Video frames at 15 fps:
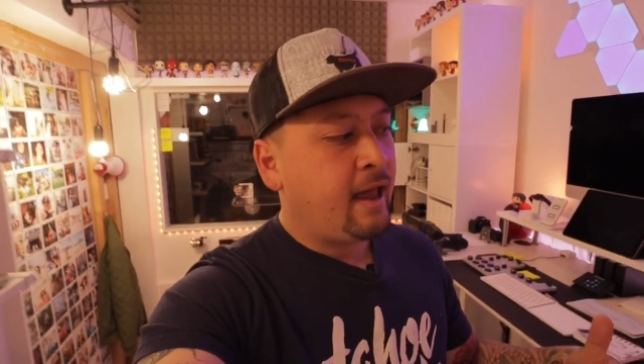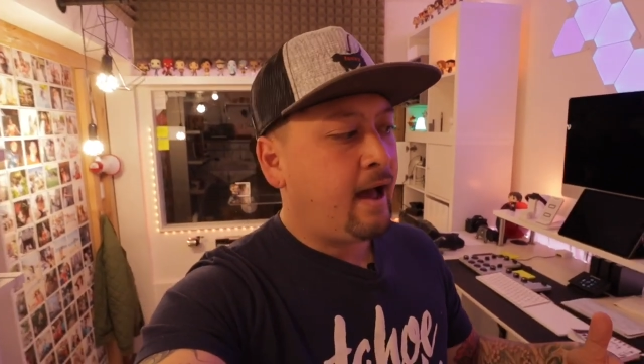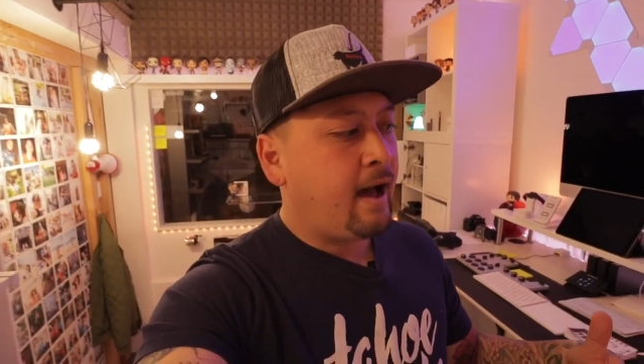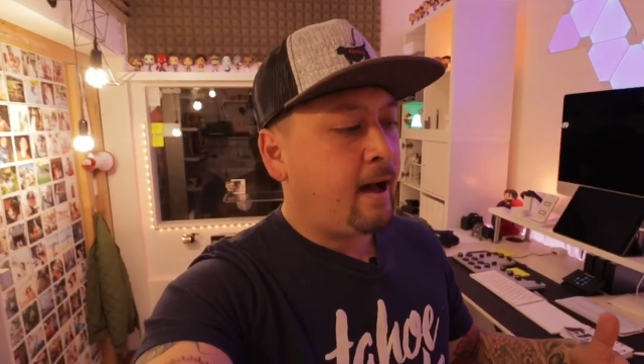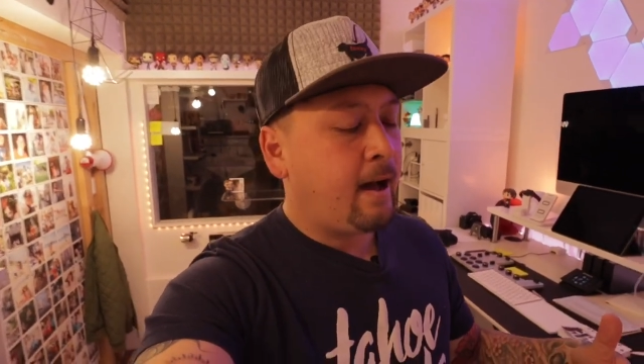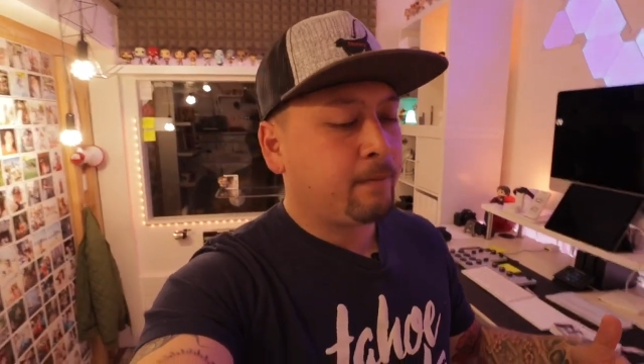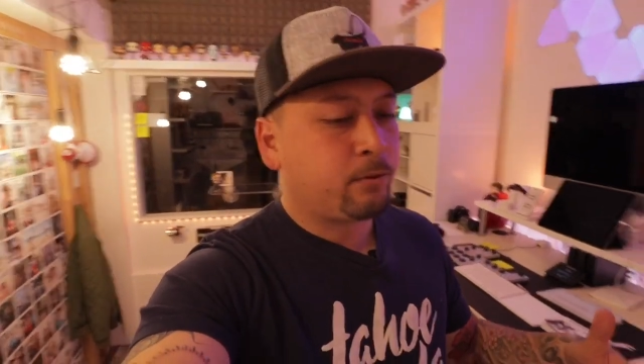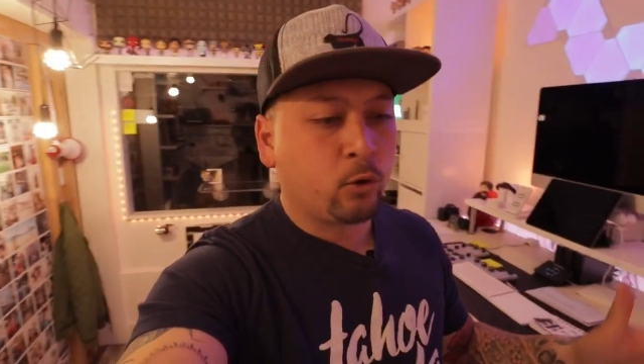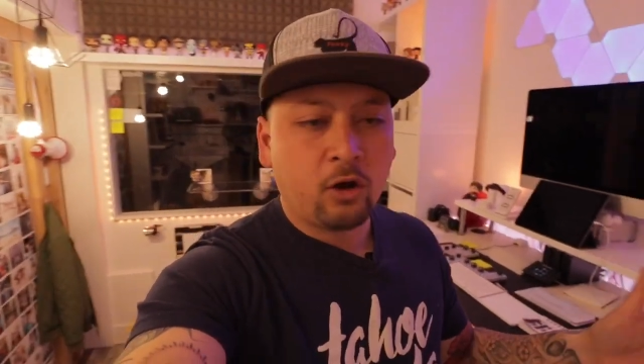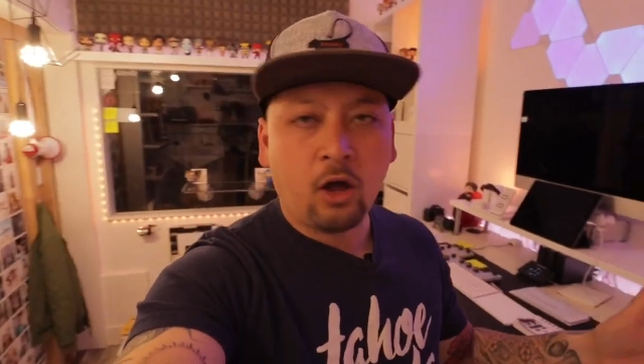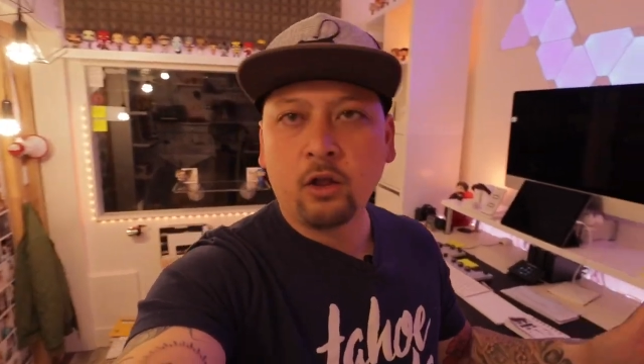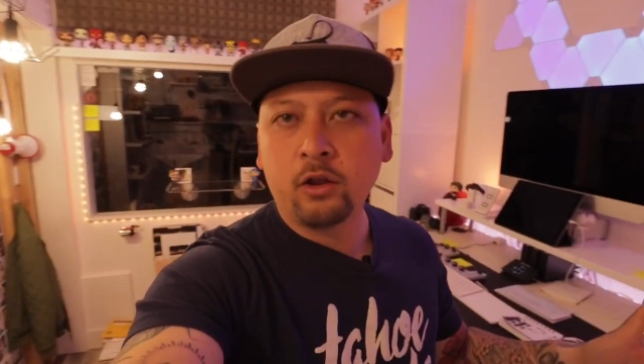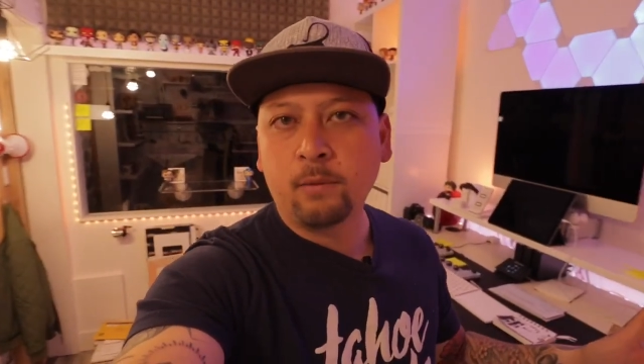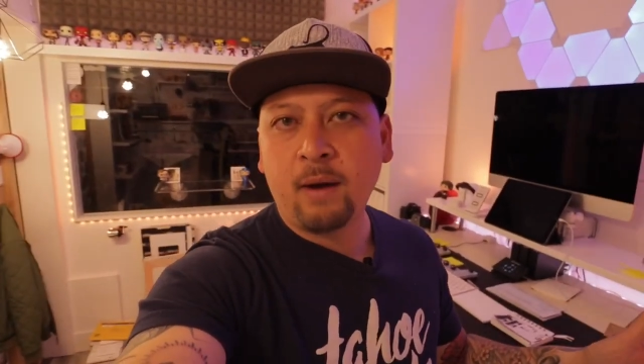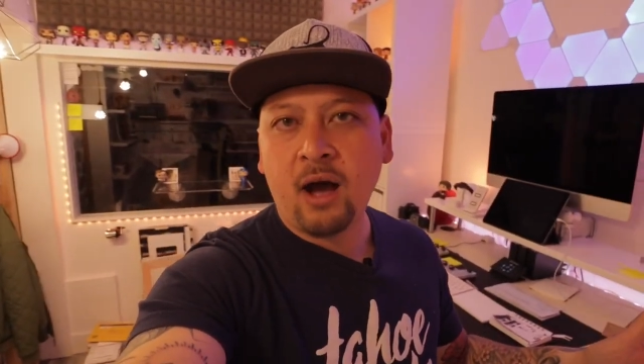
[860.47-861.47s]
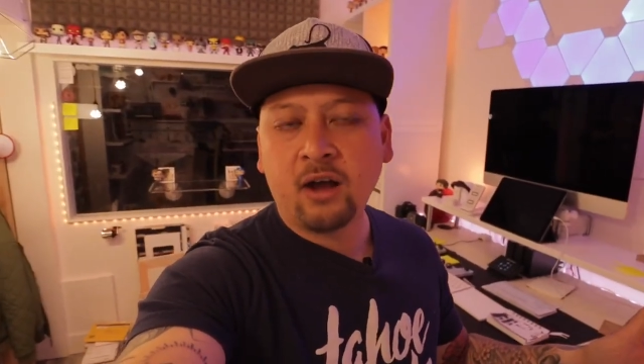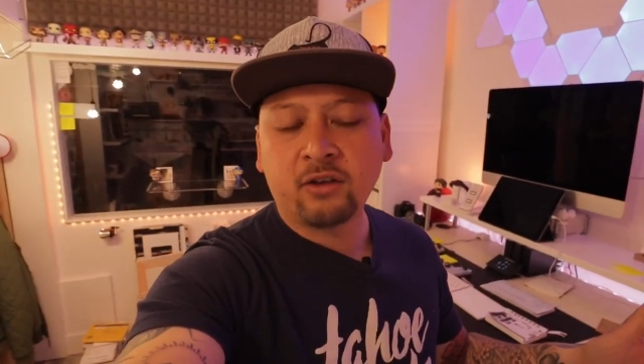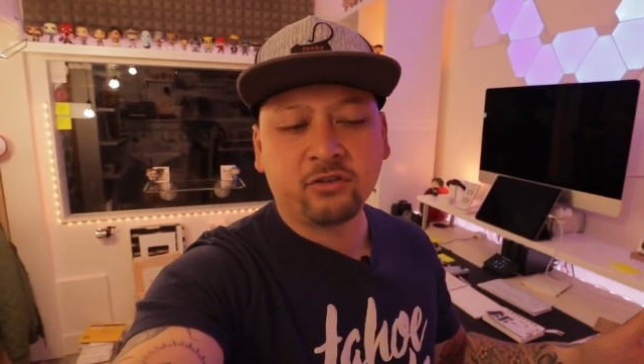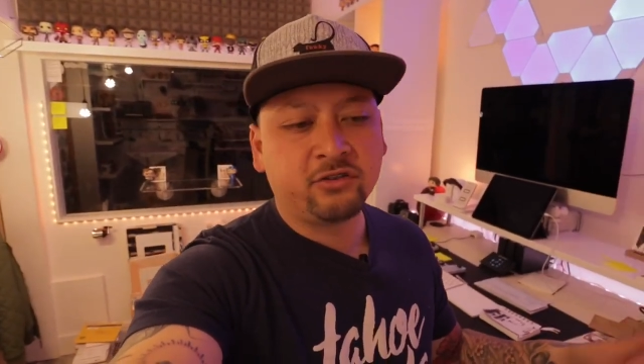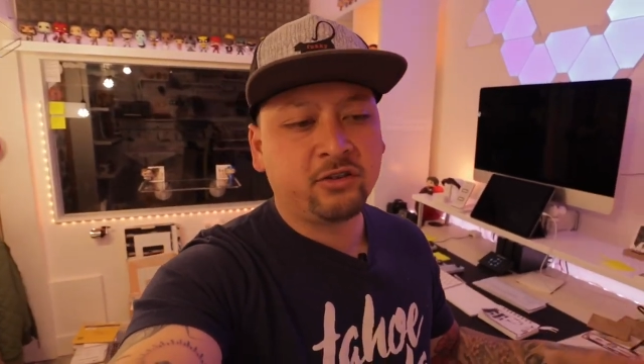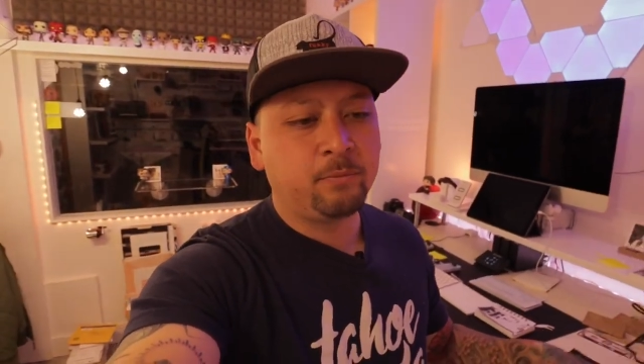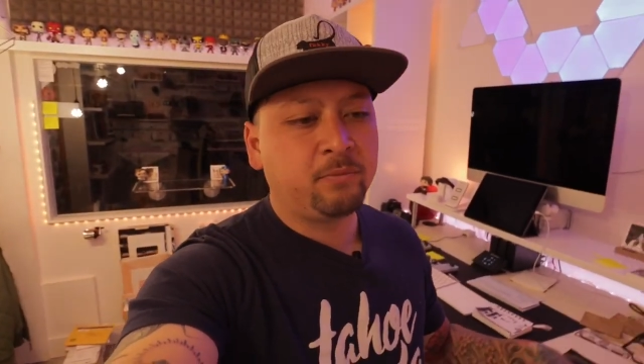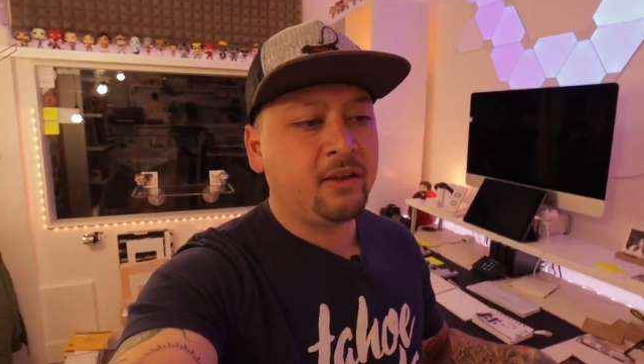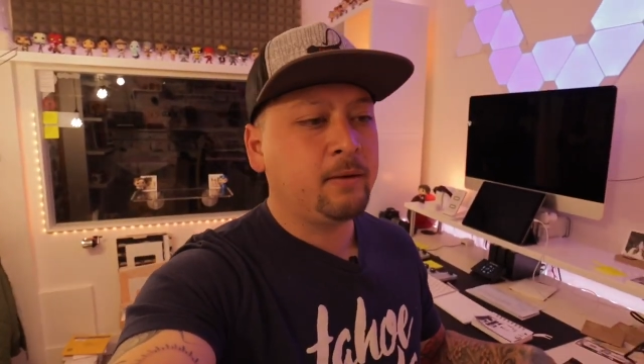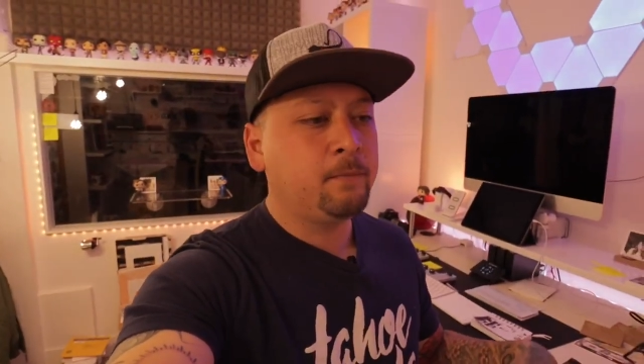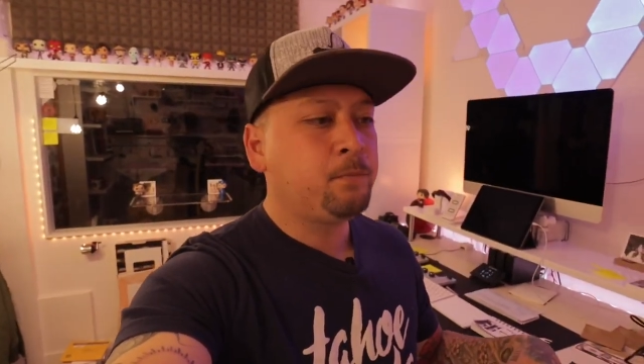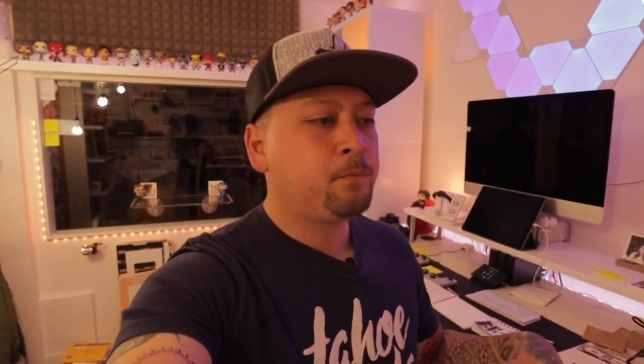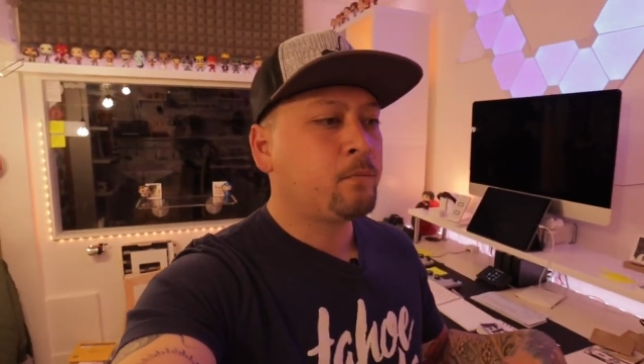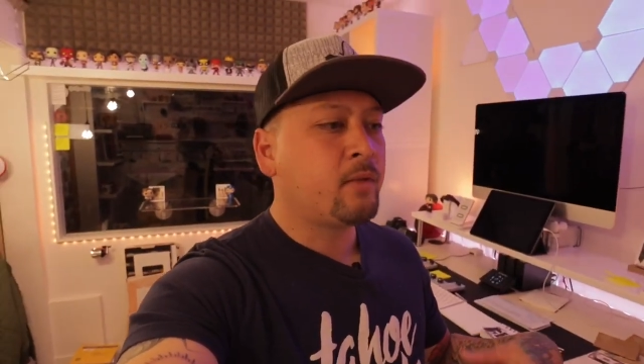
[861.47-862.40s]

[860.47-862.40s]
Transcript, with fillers: Throw it all in a box or something.